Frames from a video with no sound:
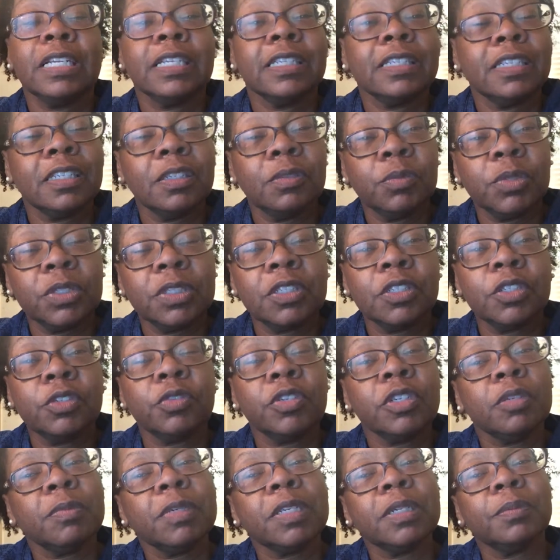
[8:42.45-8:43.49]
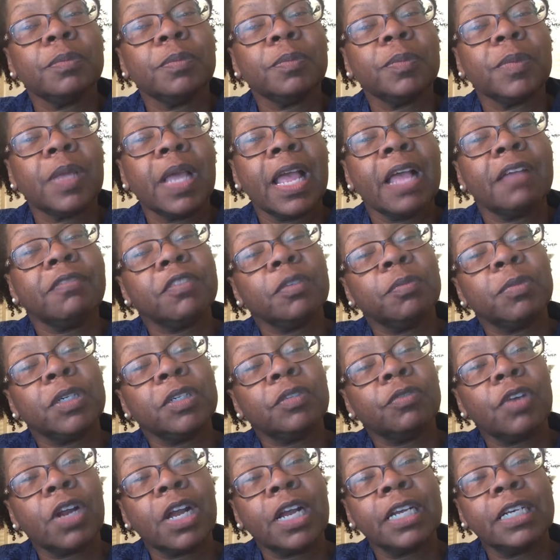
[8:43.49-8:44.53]
Then would the agreement have to be
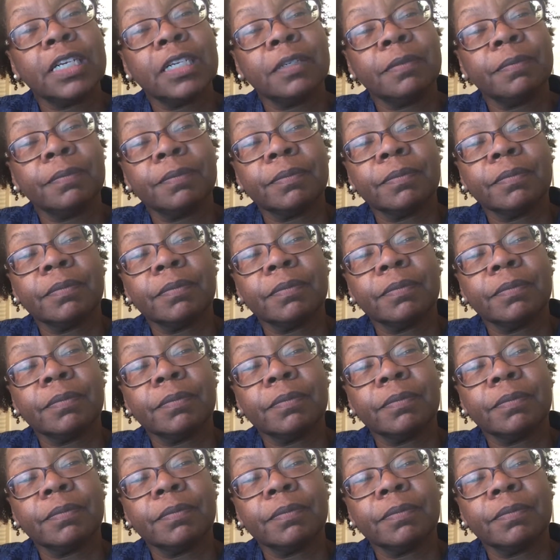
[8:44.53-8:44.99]
in writing?